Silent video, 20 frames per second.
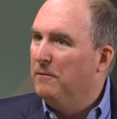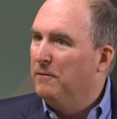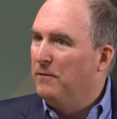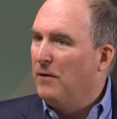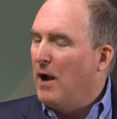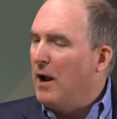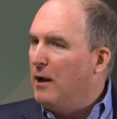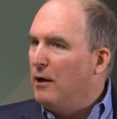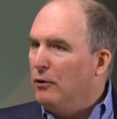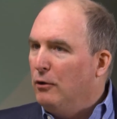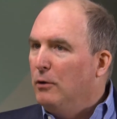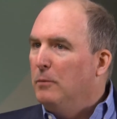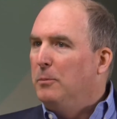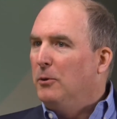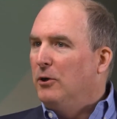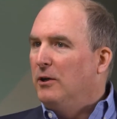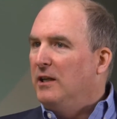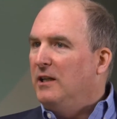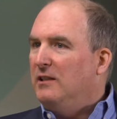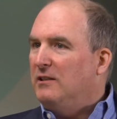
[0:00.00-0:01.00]
Via
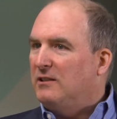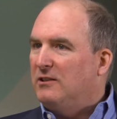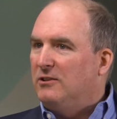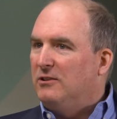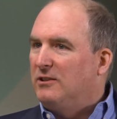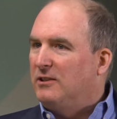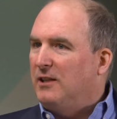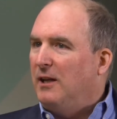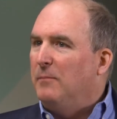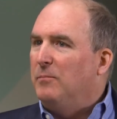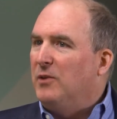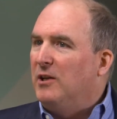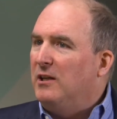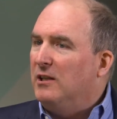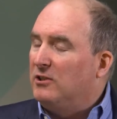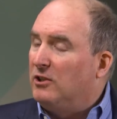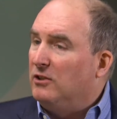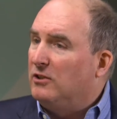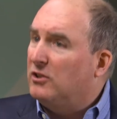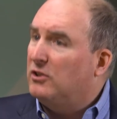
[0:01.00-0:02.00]
Uber Eats or Skip the
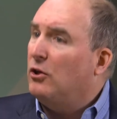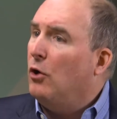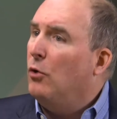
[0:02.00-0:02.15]
Dishes. Yeah.